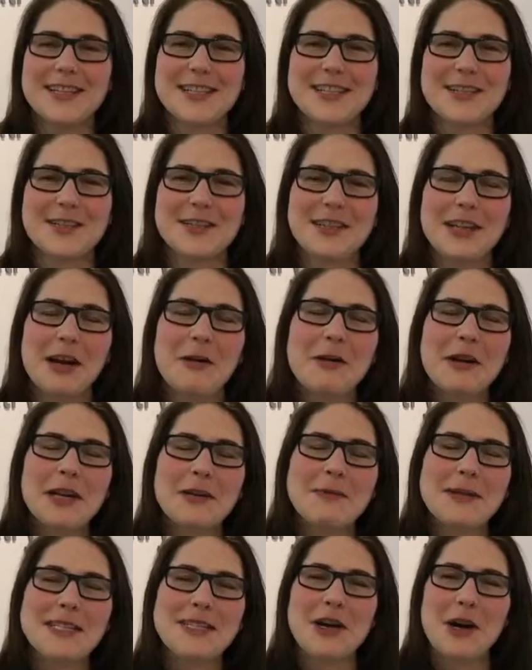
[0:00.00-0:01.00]
So today we're
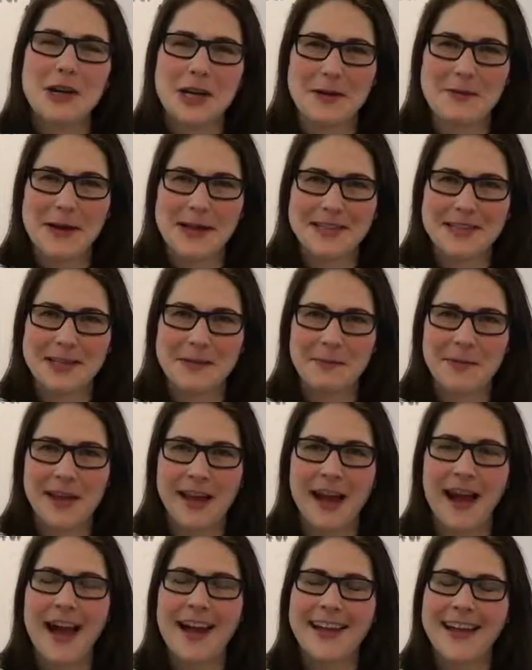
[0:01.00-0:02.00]
going to be talking about something
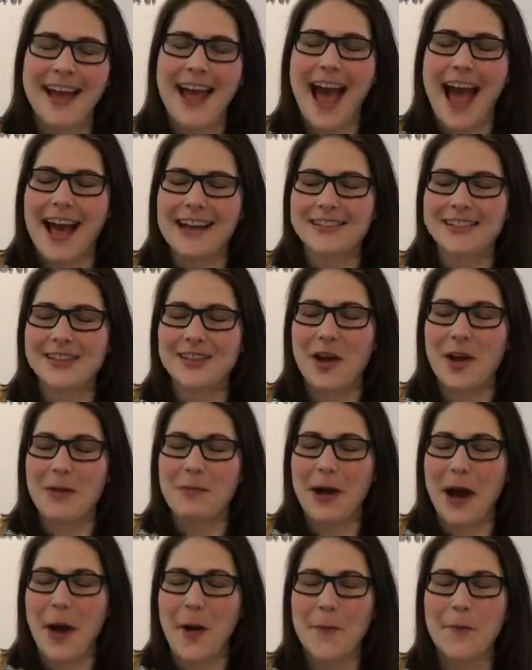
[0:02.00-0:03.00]
I get asked a lot
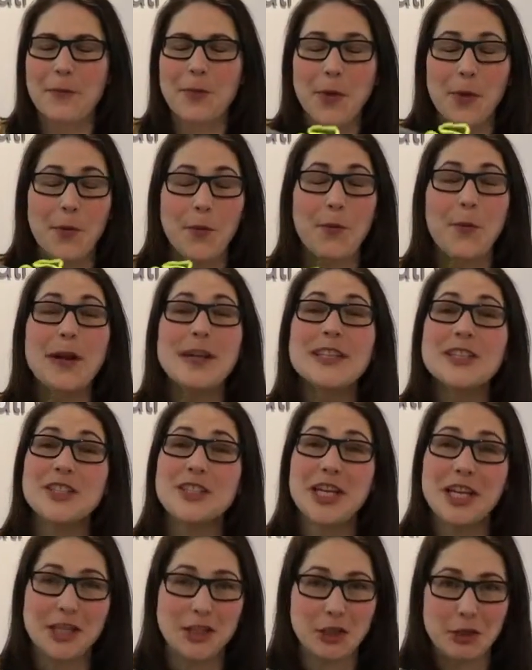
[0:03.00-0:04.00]
about, when to
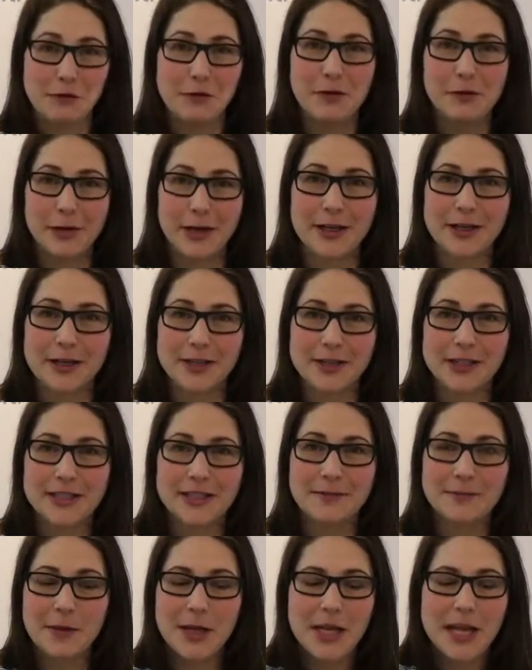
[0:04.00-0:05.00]
change over
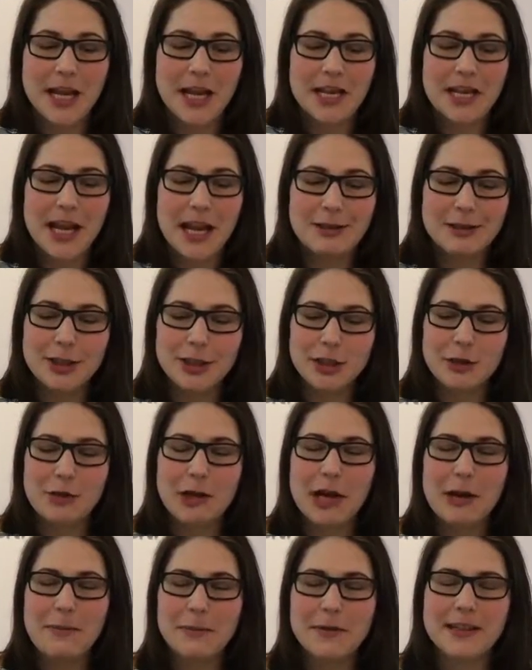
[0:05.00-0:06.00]
runners. Now, shoe
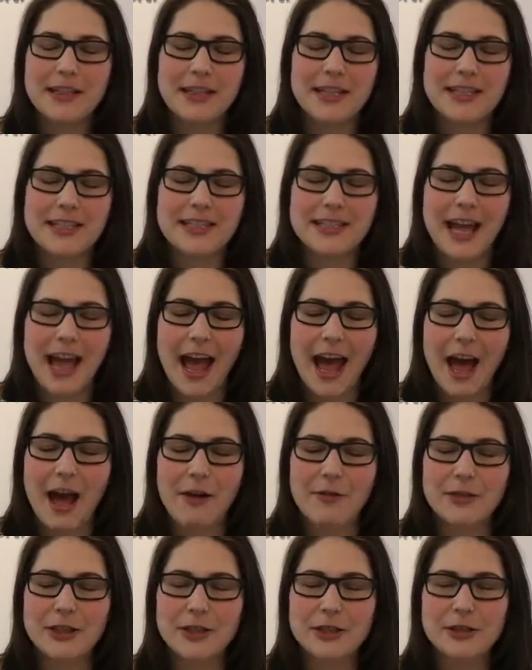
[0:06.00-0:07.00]
companies
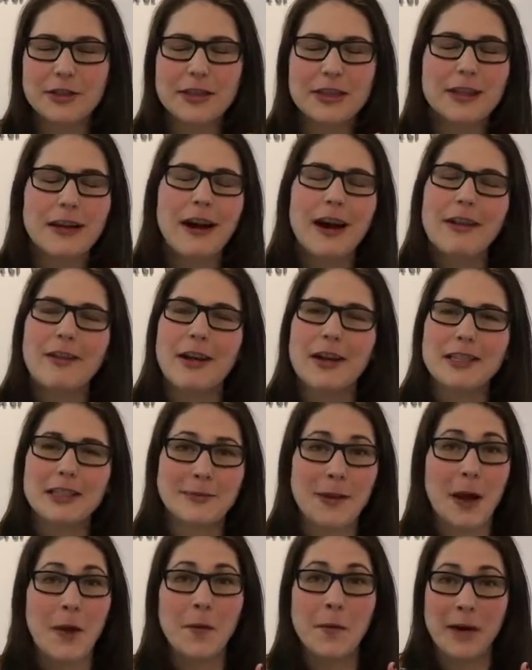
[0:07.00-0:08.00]
have certain guidelines
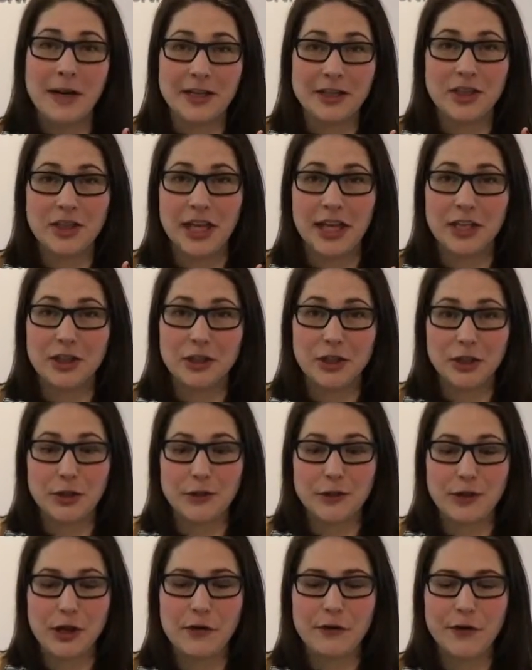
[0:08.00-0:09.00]
about when to change
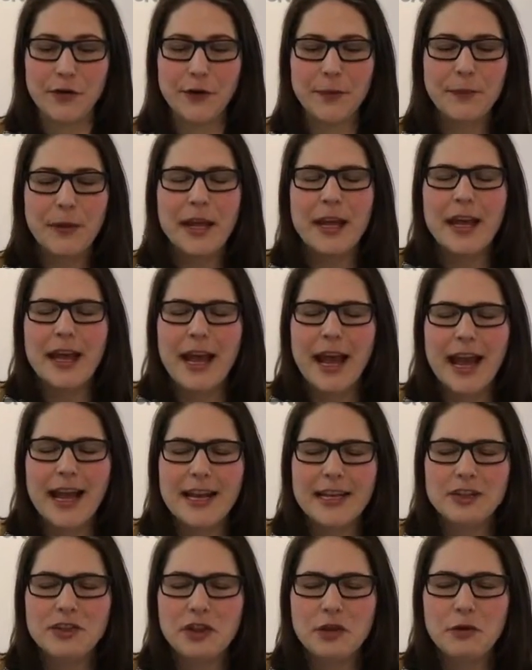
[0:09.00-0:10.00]
shoes over. And
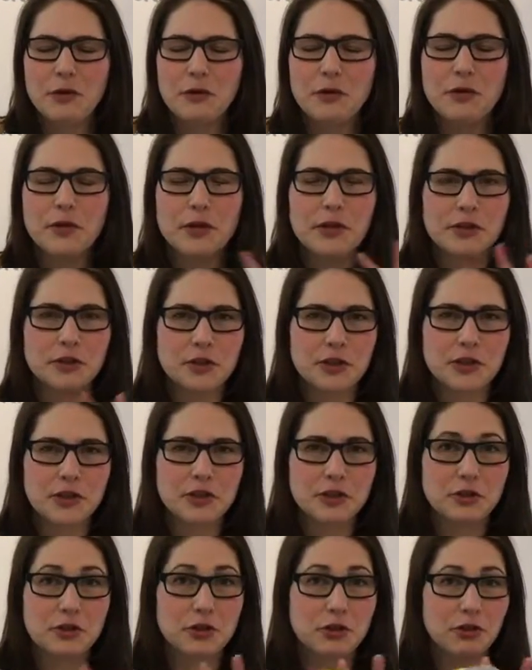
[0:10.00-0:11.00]
in general, for
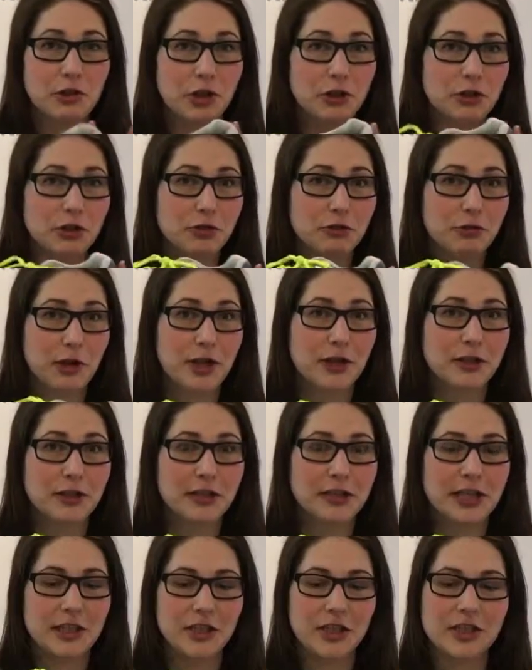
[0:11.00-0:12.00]
traditional structured runners
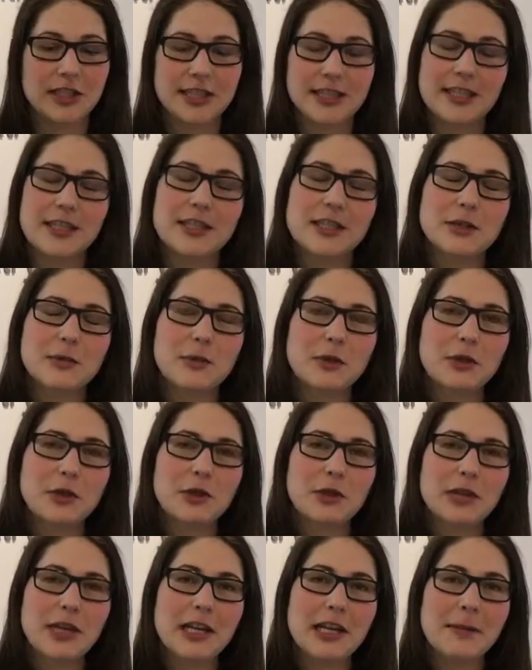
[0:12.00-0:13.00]
such as this, we're
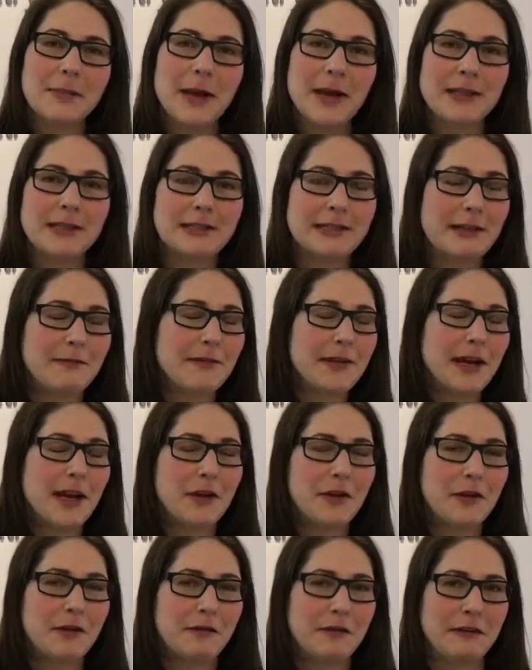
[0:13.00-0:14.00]
looking at about
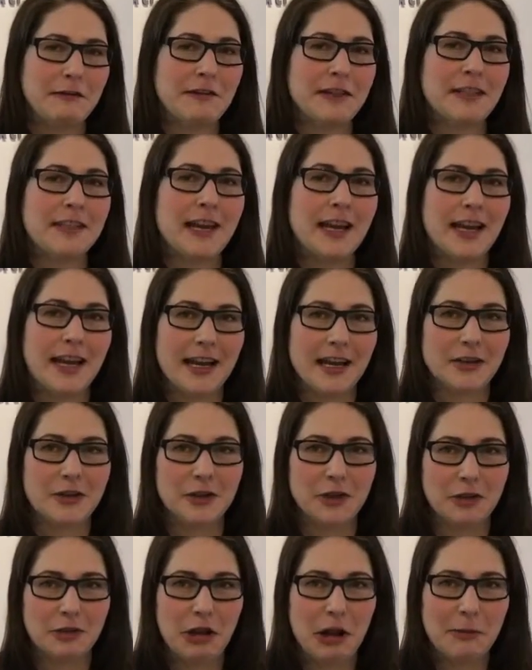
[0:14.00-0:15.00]
750 to
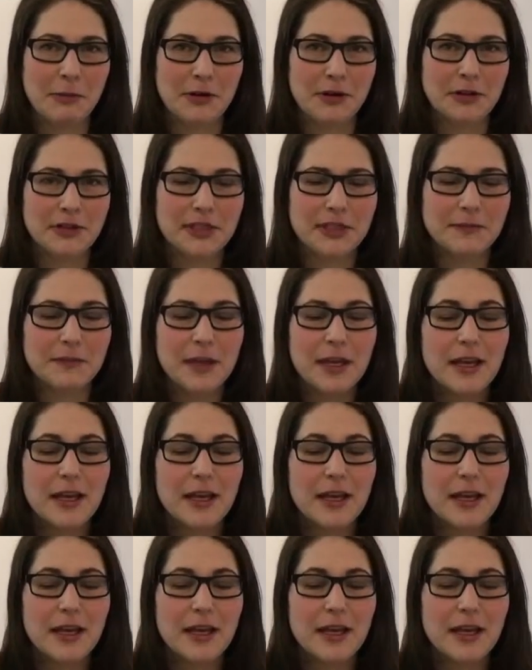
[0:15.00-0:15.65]
800 kilometers.